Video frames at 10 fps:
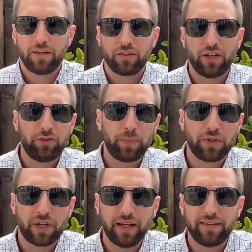So this
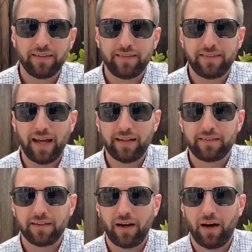book is
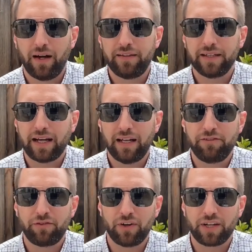set on the
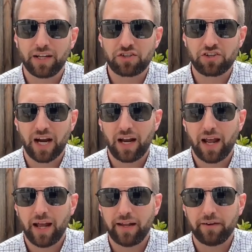California Trail
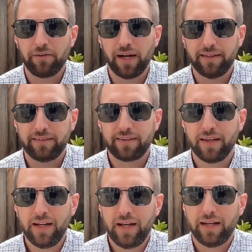heading west.
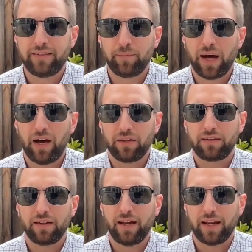It's
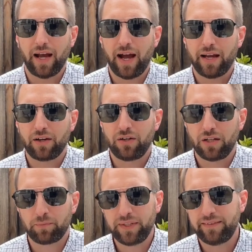about a guy
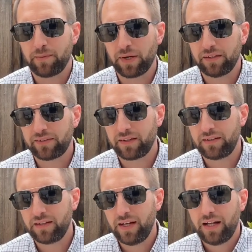called Mr.
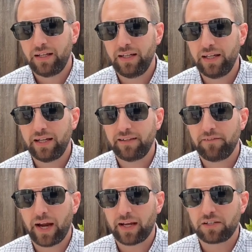Boston leading the
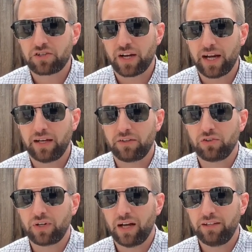wagon train
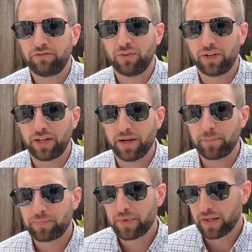to California.